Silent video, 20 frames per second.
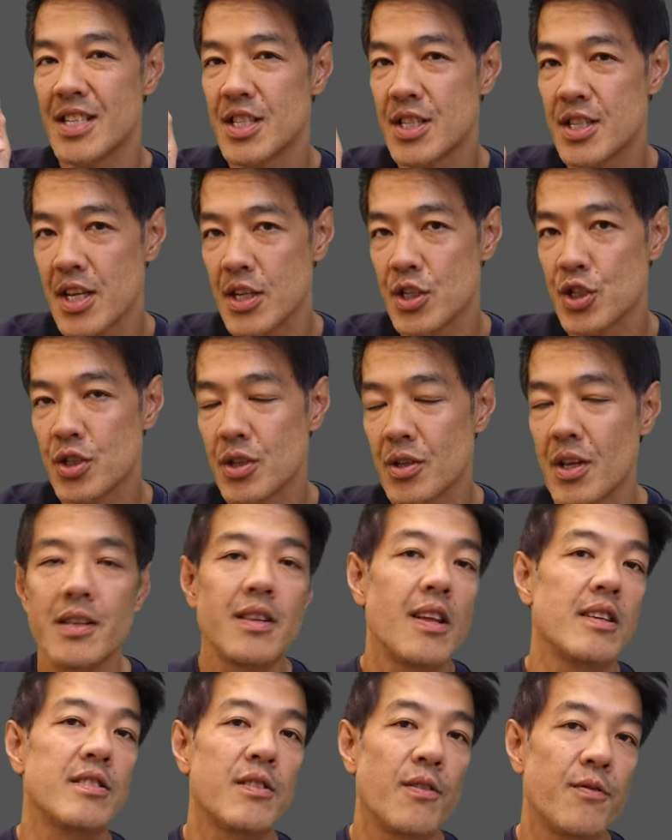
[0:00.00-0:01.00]
essential
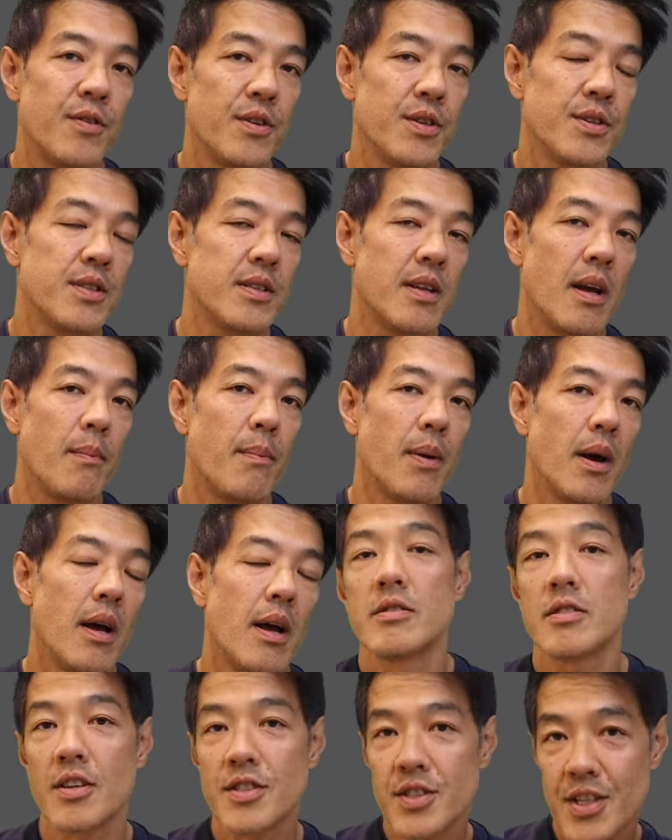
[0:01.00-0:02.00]
and that's the first step.
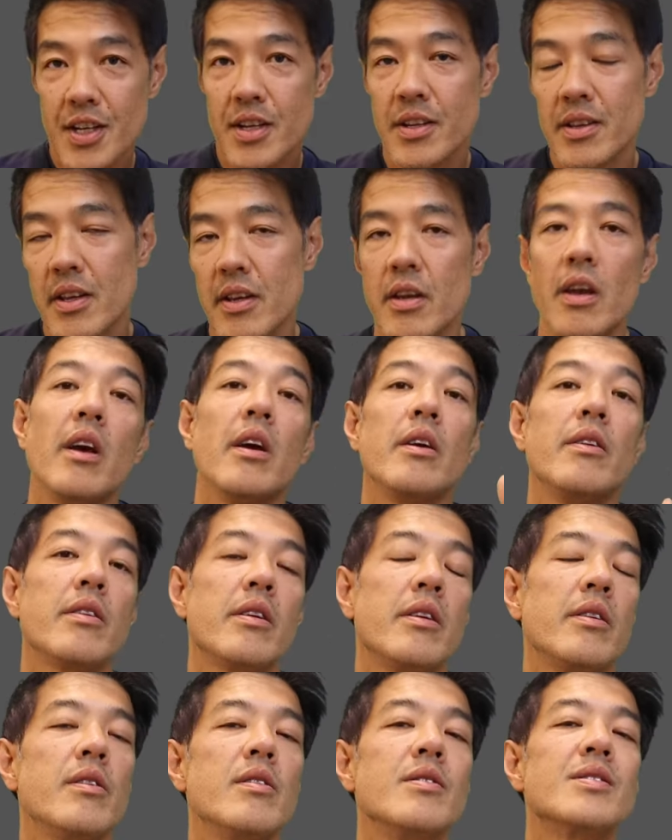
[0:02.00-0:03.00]
So secondly, you
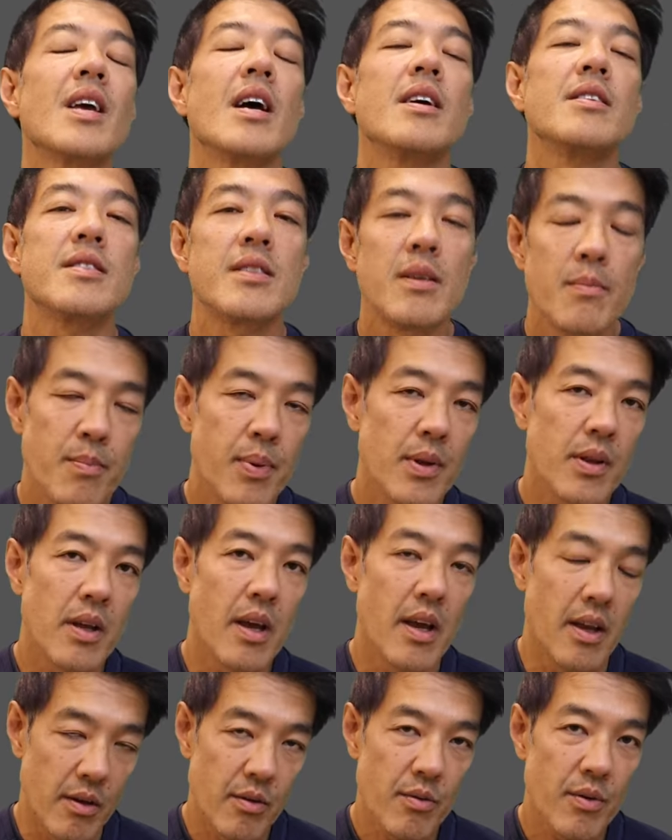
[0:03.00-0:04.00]
can use simple
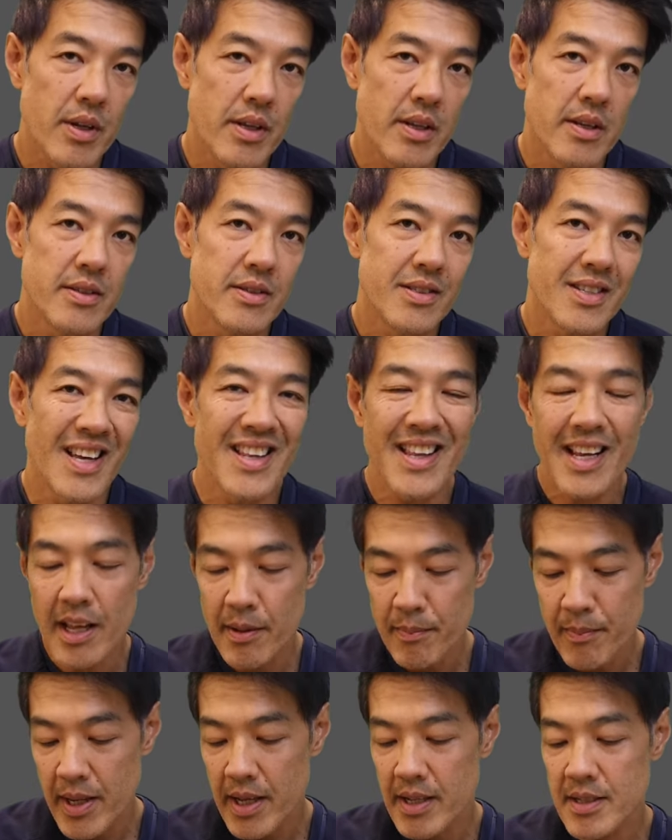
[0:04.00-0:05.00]
ingredients and it
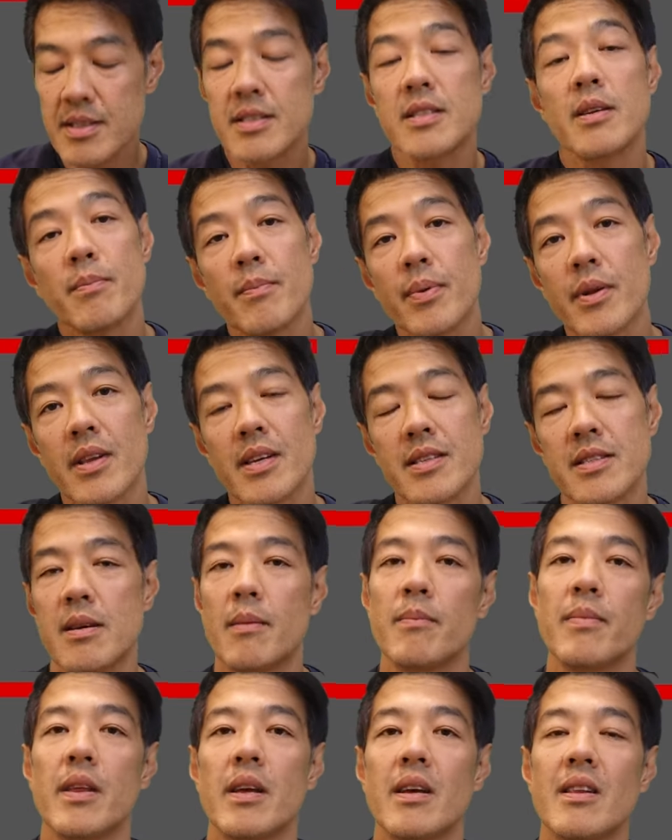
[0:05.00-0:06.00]
can be as simple as
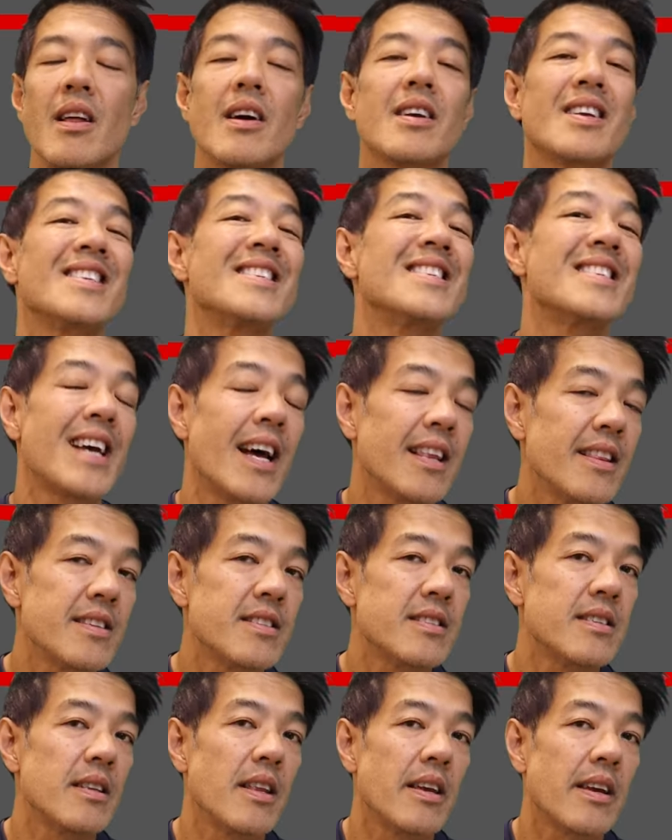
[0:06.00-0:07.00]
something like a
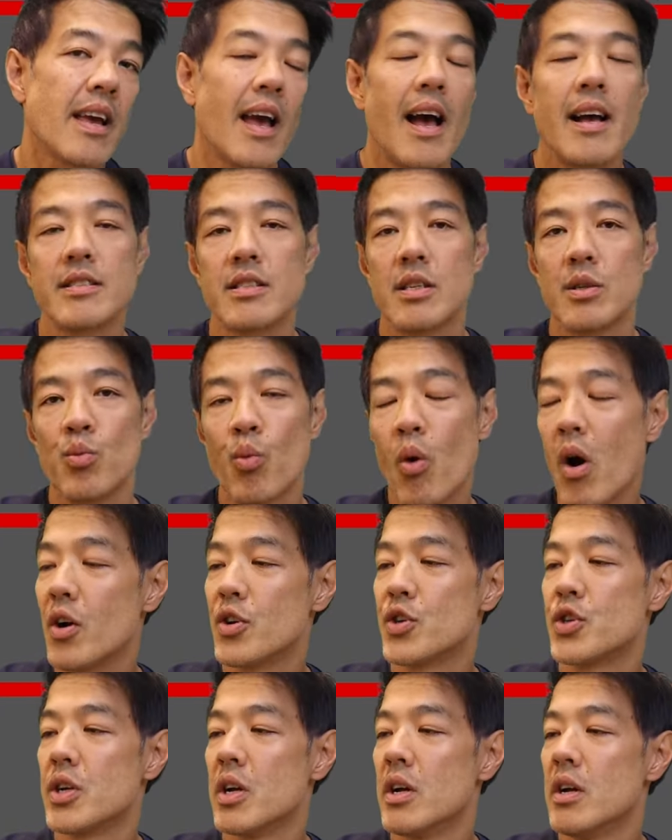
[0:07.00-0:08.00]
salicylic acid
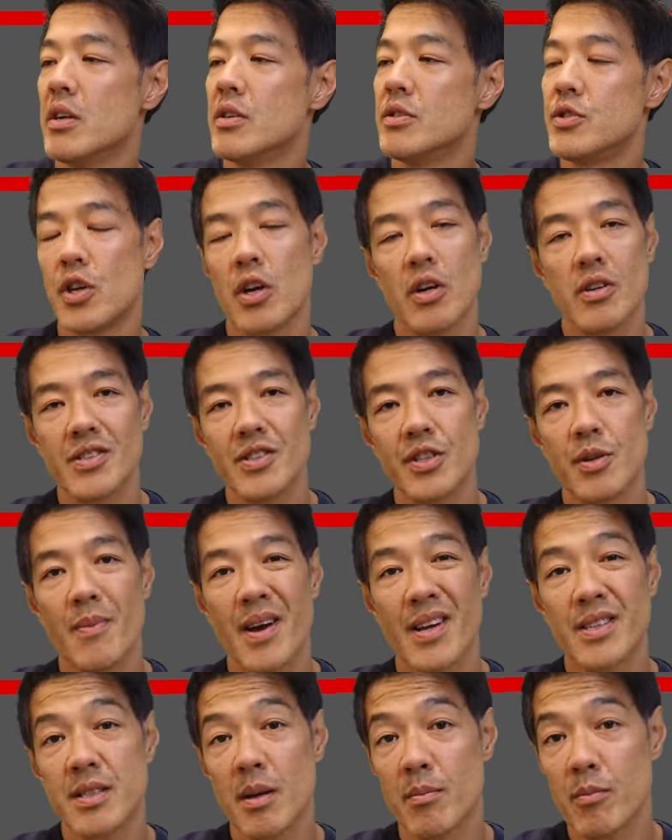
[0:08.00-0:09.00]
wash. Geology
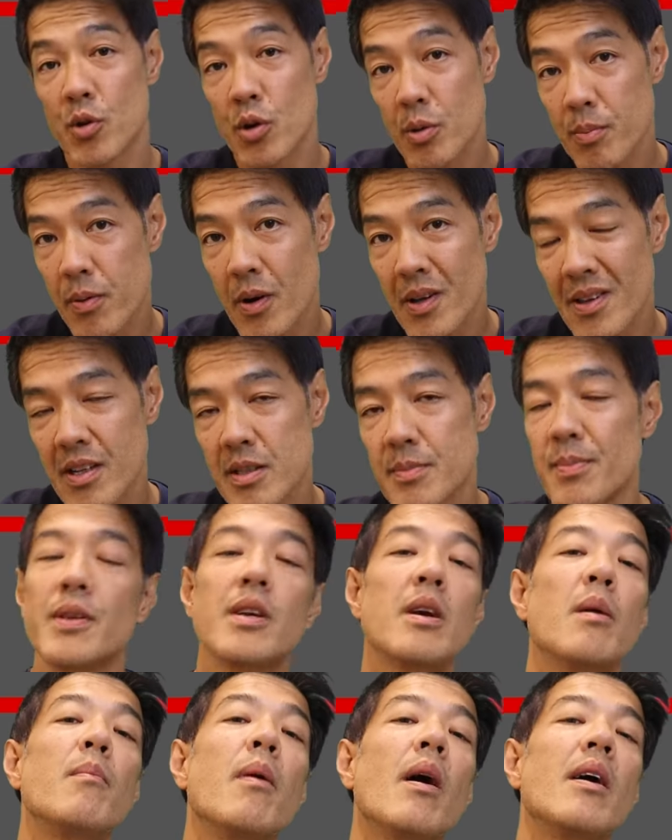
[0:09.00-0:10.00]
makes some good products, but
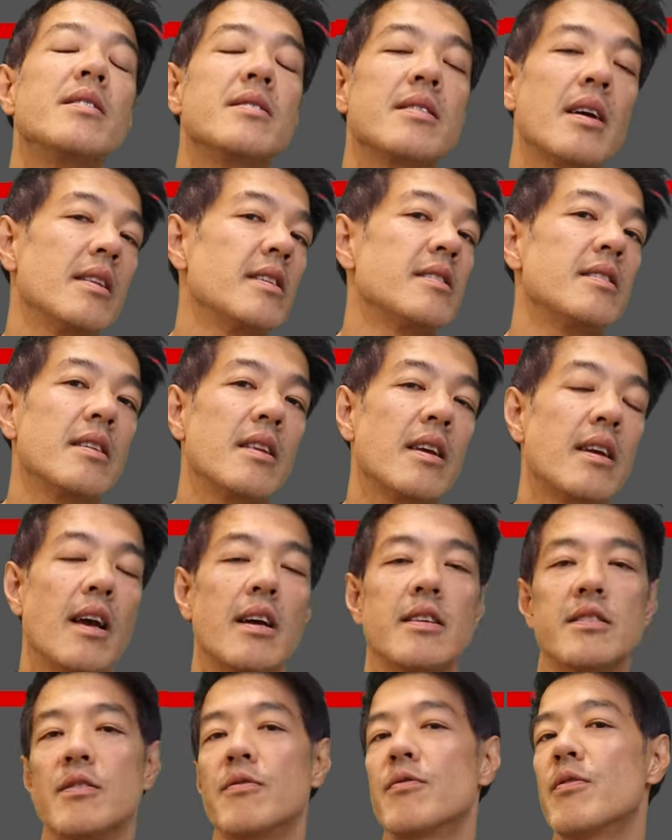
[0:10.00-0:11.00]
you can buy salicylic
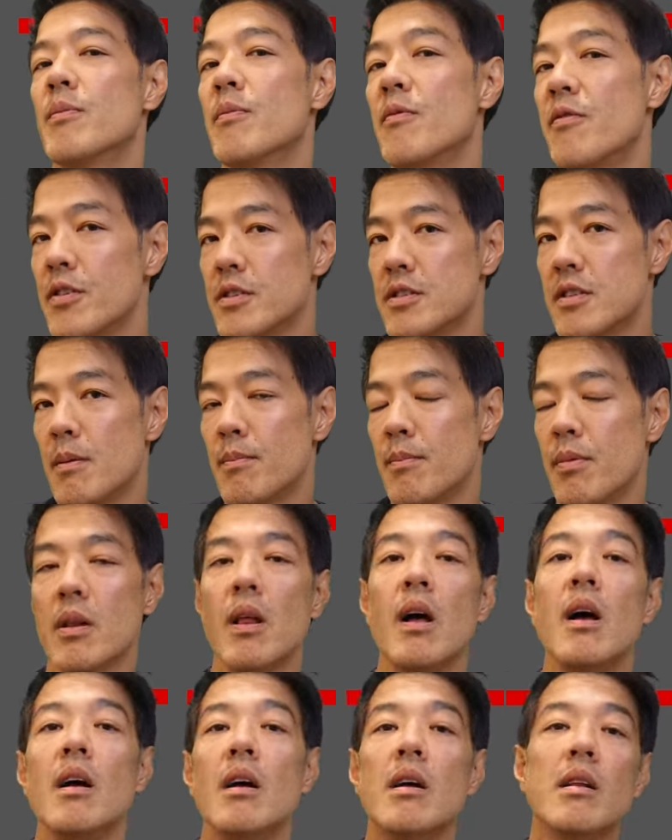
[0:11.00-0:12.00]
acid from, for
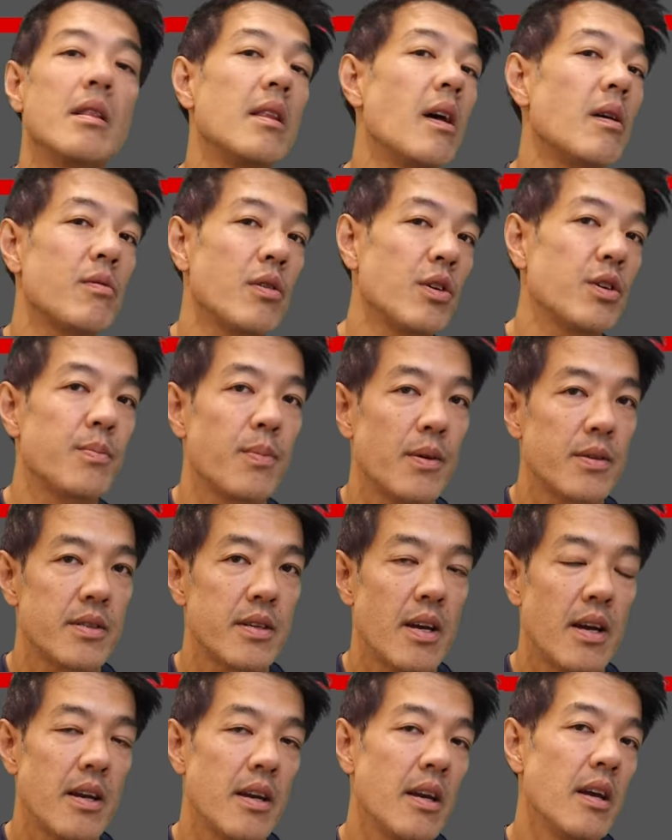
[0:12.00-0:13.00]
example, La
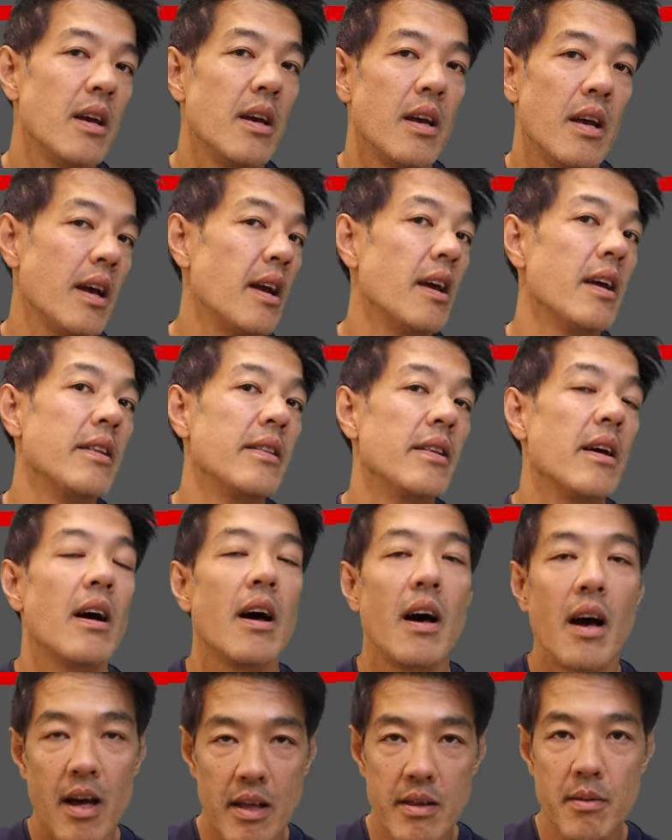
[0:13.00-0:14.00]
Roche-Posay and
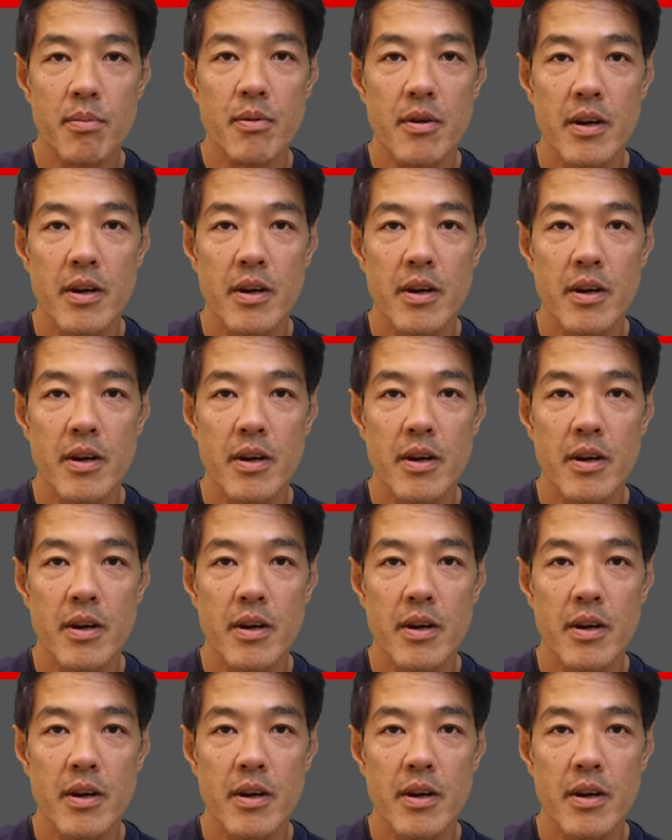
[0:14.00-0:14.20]
other